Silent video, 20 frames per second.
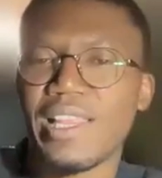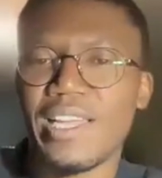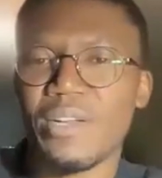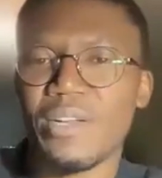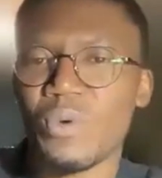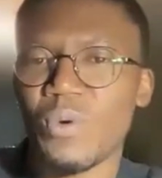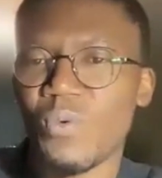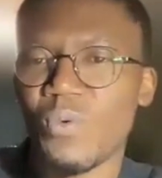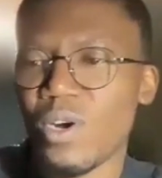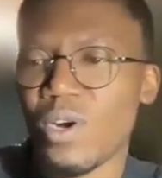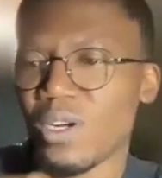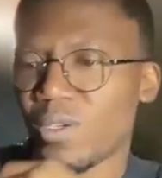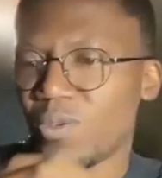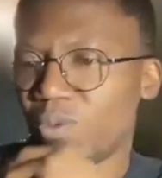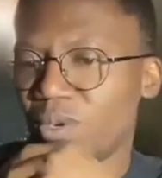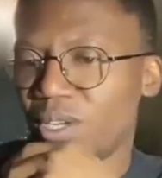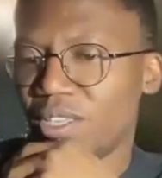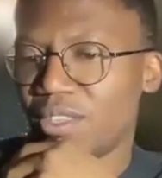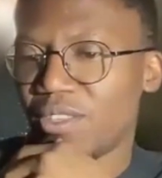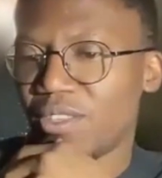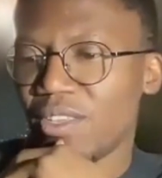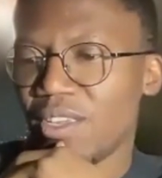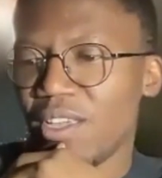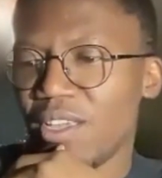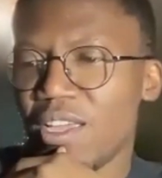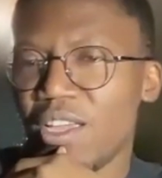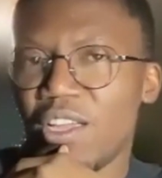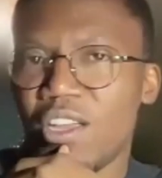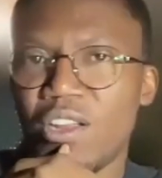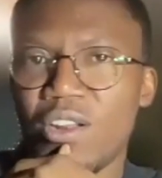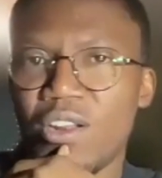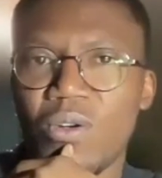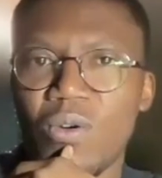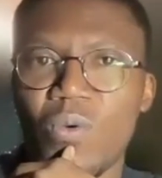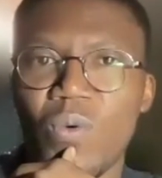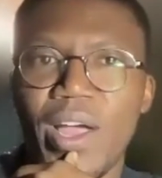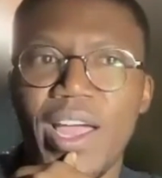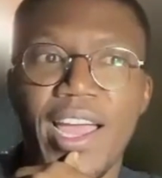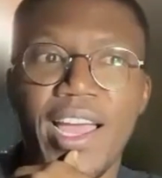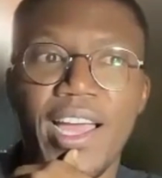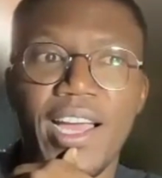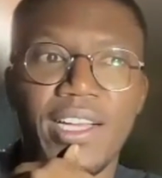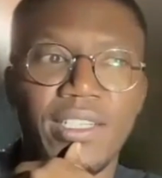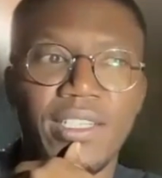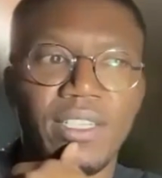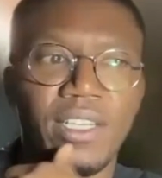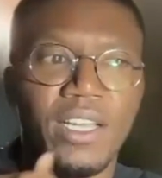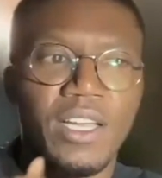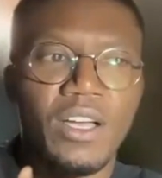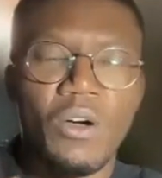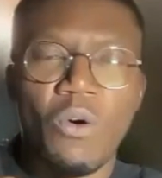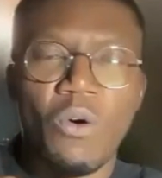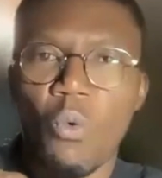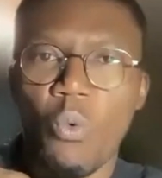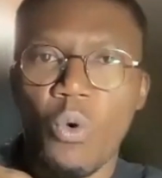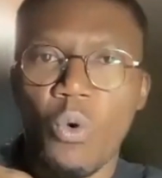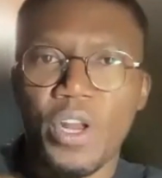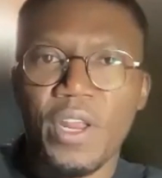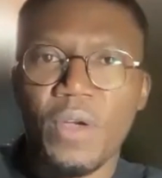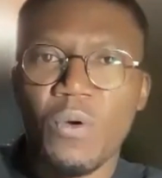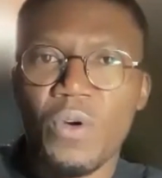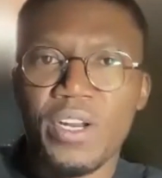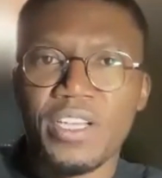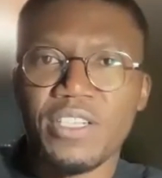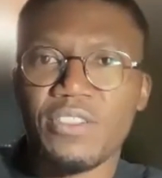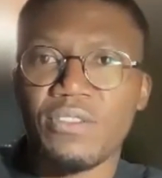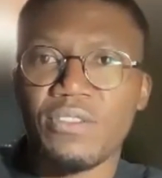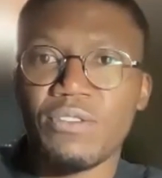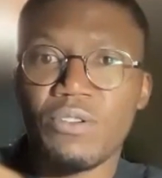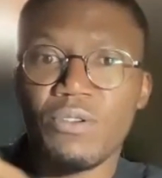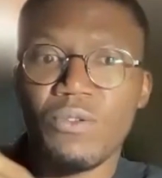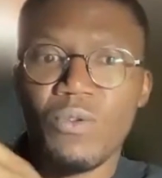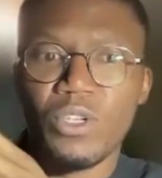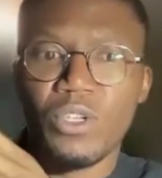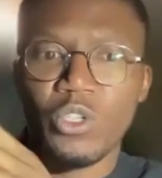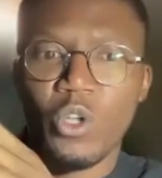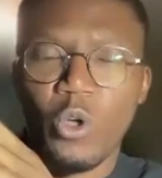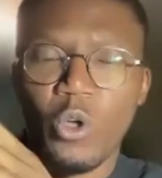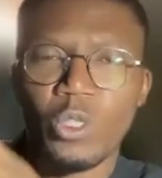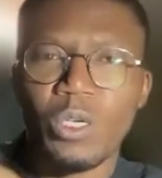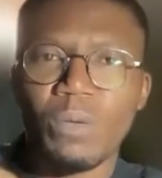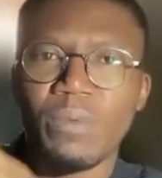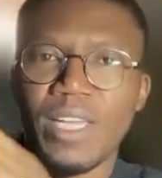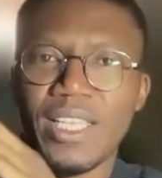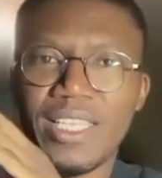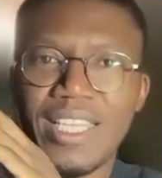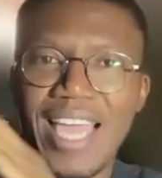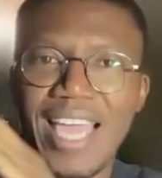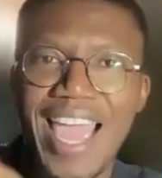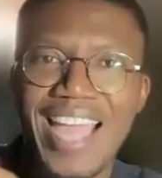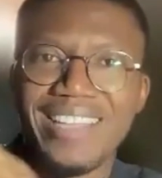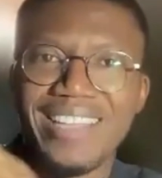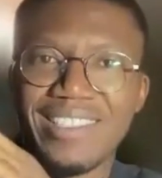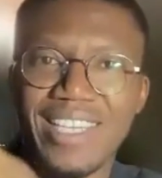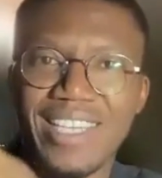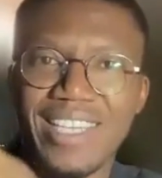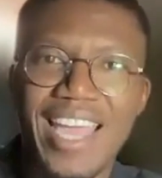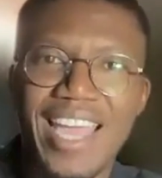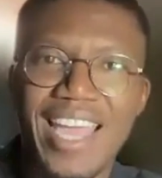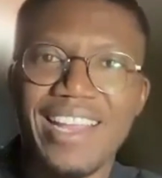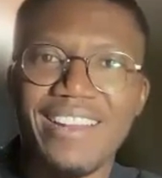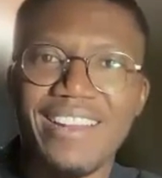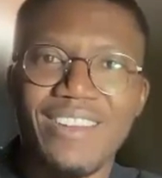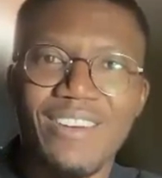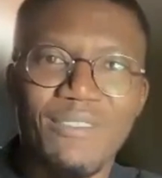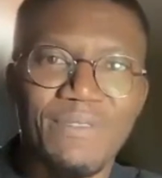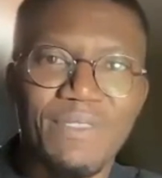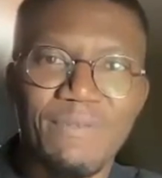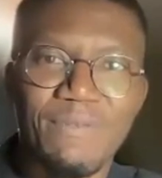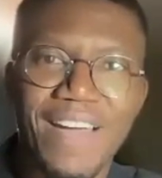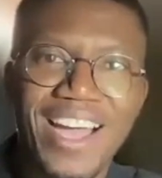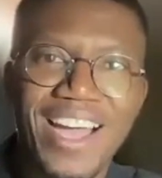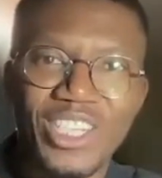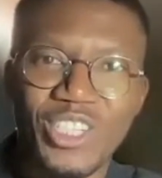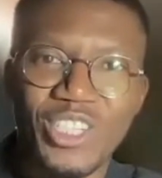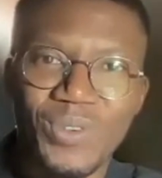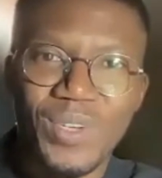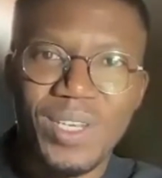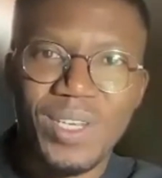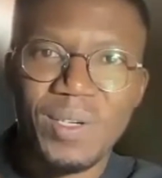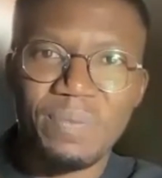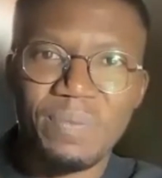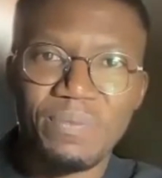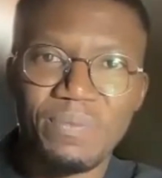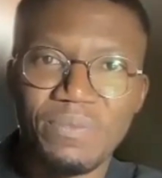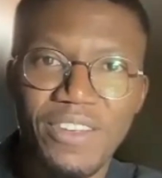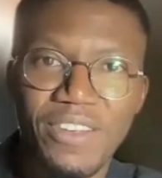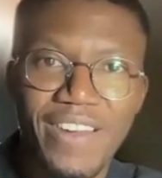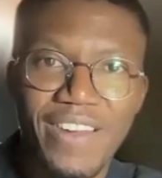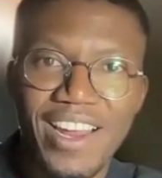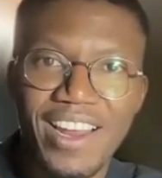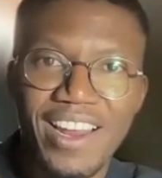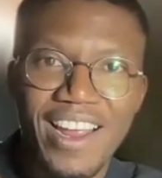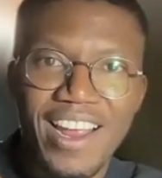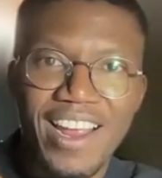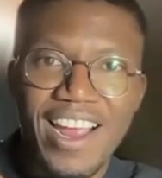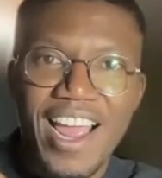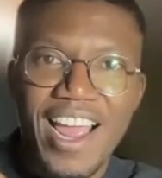client we worked with, where what they wanted to do was automate the end to end of the factory, right?